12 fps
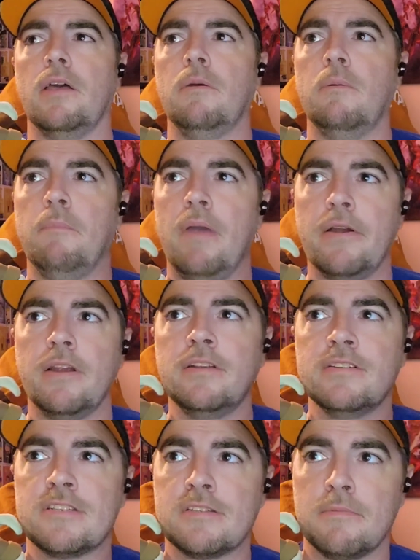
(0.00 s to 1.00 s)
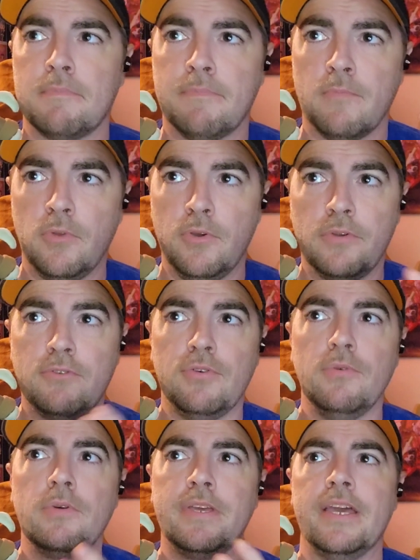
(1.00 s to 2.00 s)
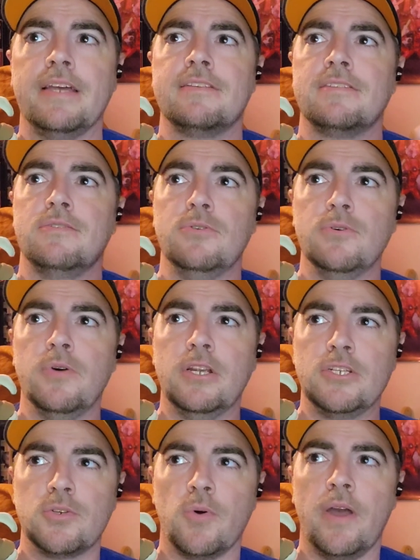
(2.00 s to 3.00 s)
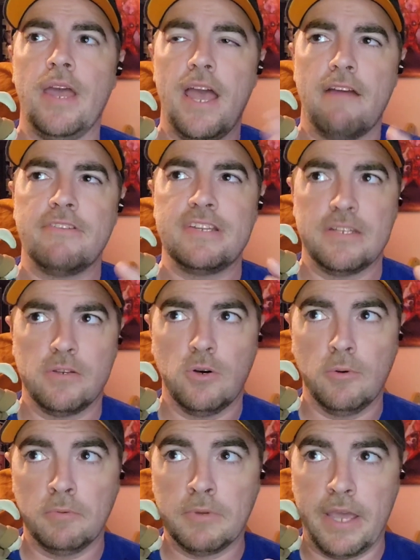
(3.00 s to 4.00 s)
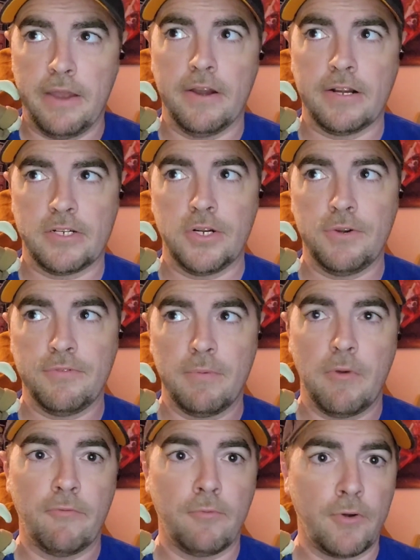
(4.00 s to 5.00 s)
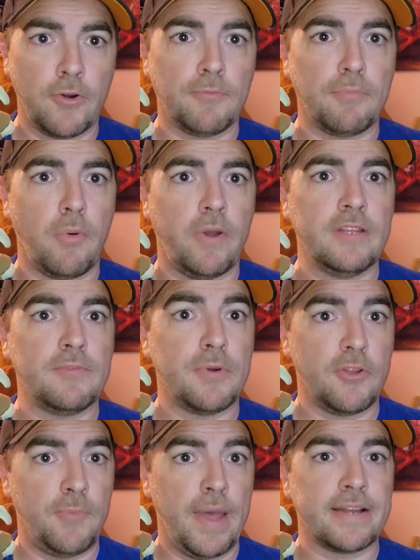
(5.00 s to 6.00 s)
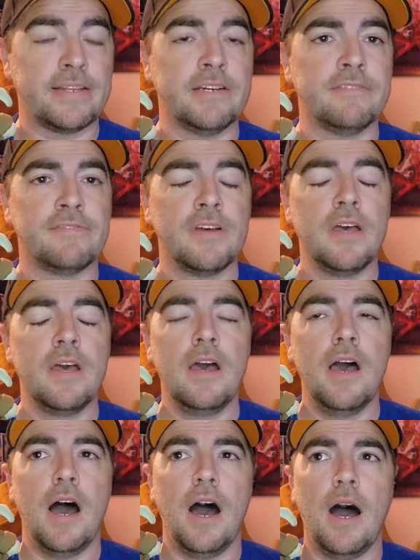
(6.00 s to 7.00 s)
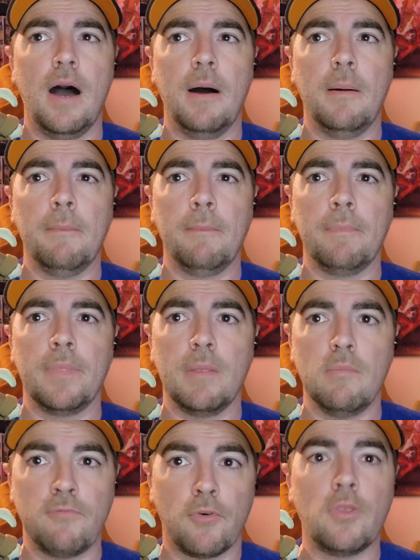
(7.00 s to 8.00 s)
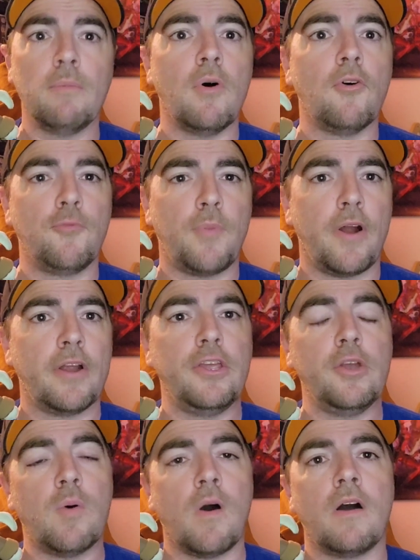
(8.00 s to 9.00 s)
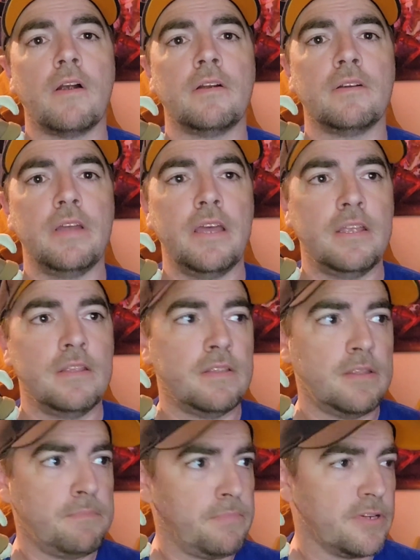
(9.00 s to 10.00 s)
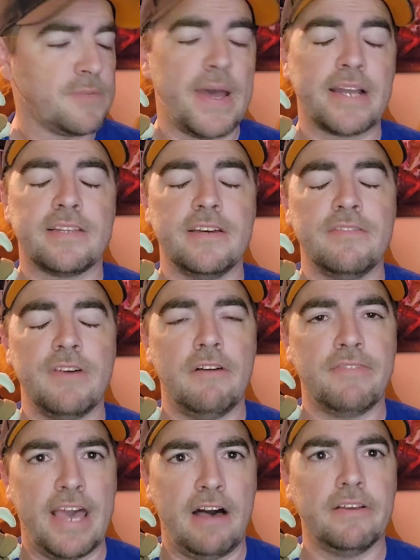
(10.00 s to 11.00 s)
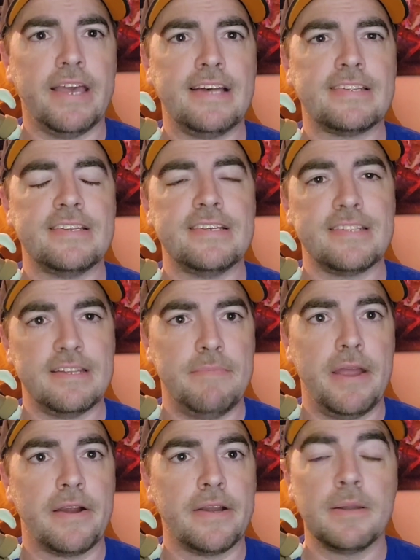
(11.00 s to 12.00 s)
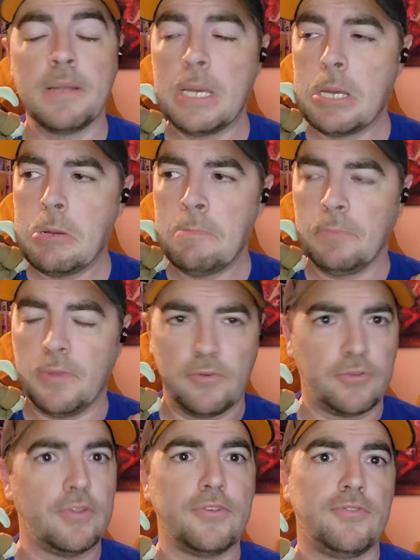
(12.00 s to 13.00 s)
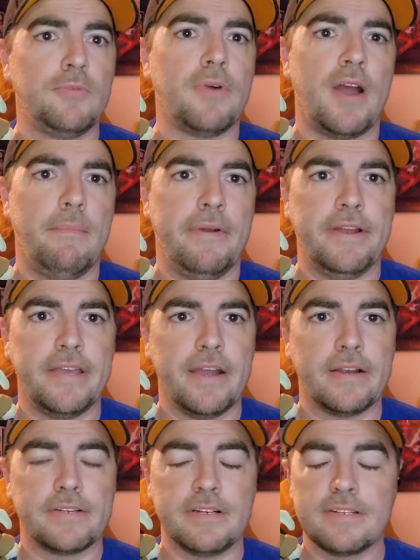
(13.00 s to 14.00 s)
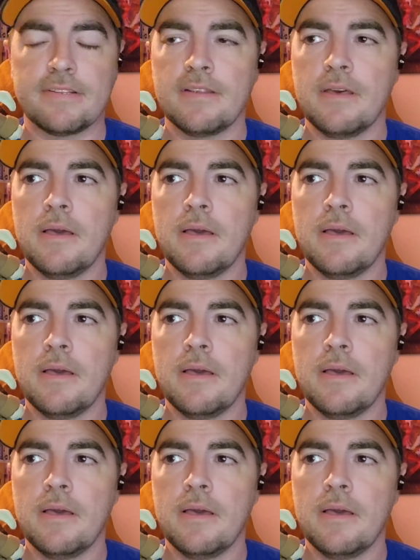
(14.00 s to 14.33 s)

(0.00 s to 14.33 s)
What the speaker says: Marin's, you do get to enjoy every single character from a first point perspective. And for the most part, you are in the perspective of Cal Kestis and Marin. Those are the two primary characters.